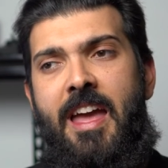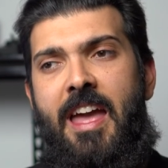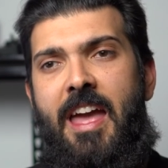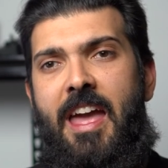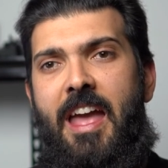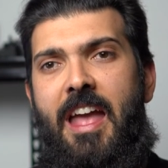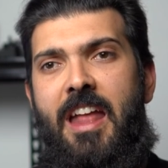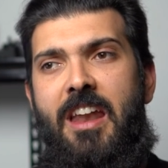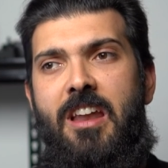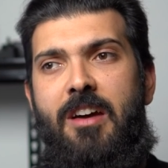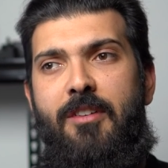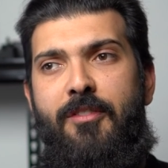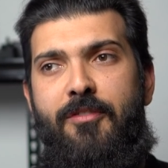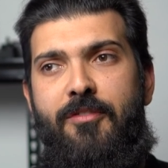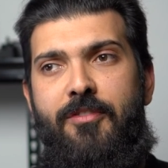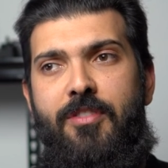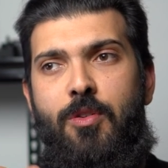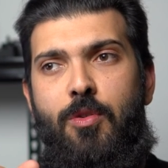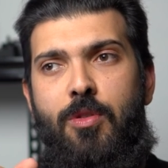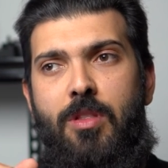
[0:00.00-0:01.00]
And I
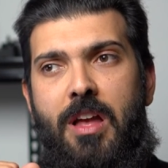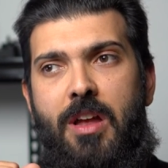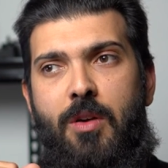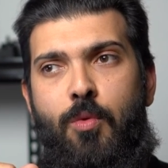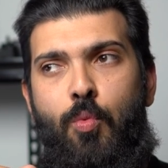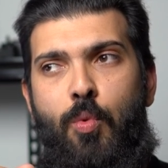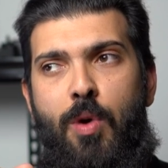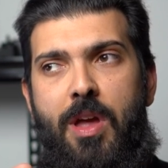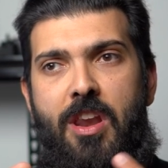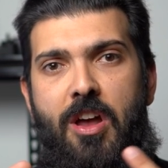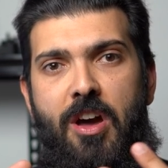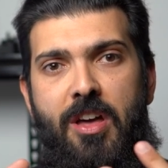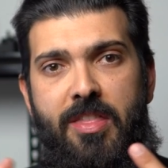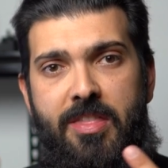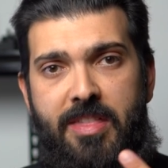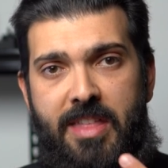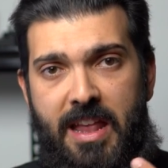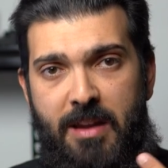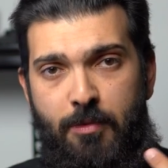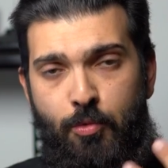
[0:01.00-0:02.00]
feel like when I
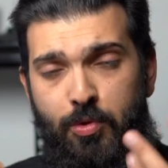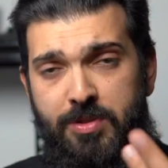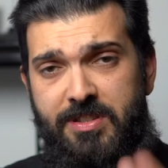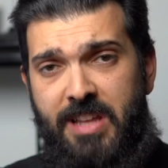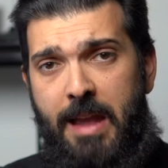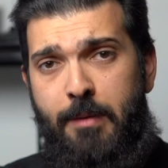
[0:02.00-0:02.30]
then was